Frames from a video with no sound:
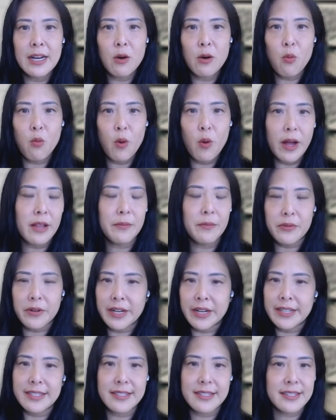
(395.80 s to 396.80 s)

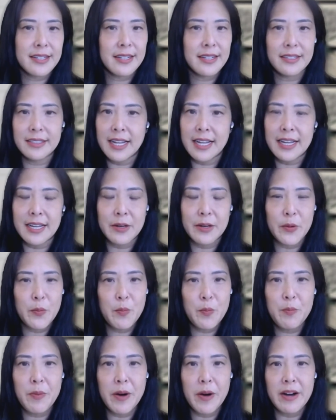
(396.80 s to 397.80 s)
well-priced uh,
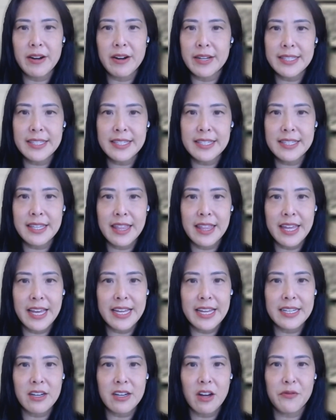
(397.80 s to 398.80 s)
bonds
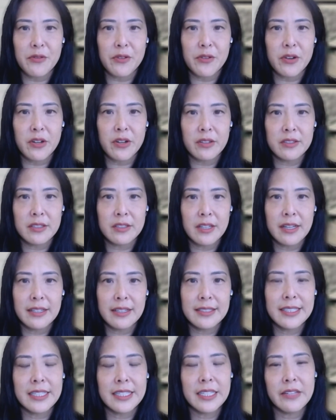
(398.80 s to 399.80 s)
that offer
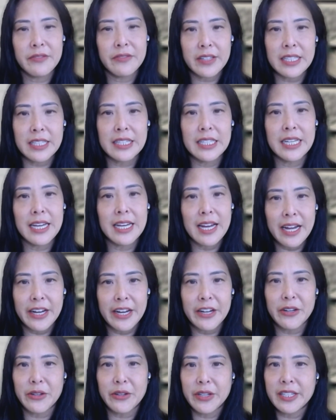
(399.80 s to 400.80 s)
a significantly
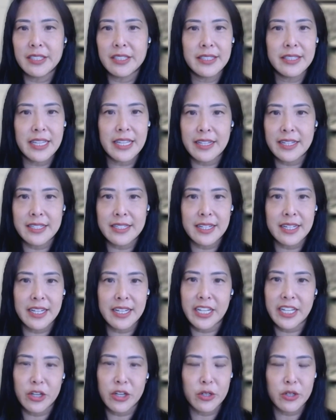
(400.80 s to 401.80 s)
higher yield than they did a
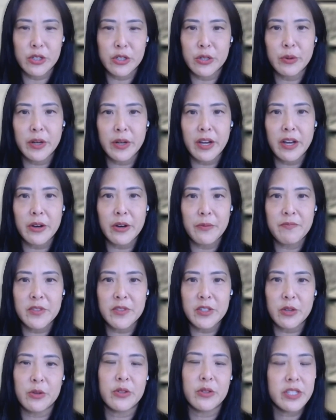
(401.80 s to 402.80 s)
year or two ago.
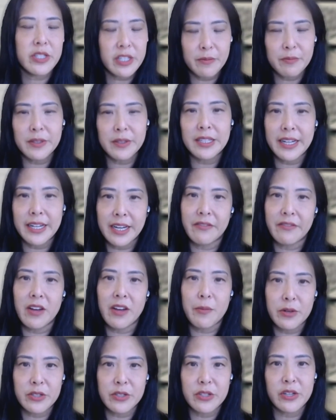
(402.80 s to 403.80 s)
So there's still plenty of
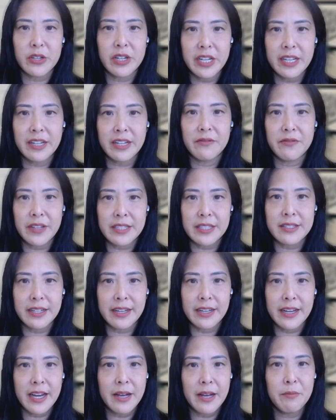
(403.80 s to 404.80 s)
opportunity in fixed
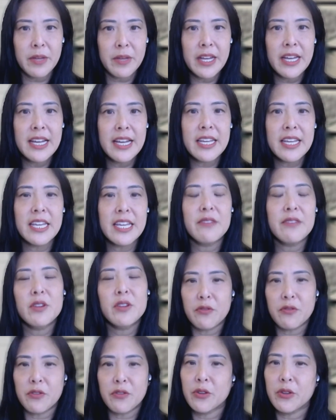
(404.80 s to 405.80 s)
income,
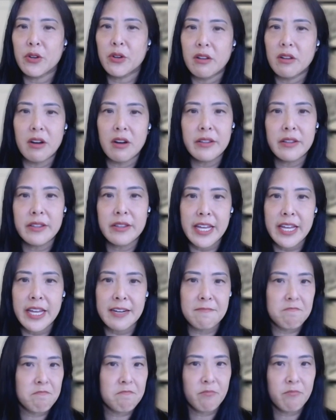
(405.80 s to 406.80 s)
even further along
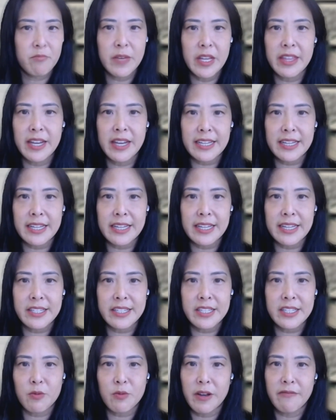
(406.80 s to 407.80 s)
than the next
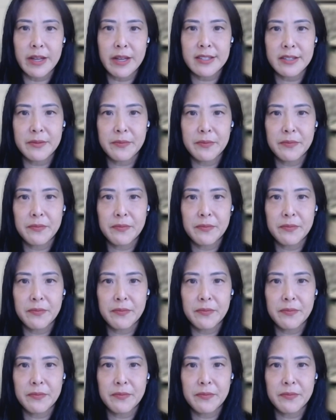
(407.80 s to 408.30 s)
12 months.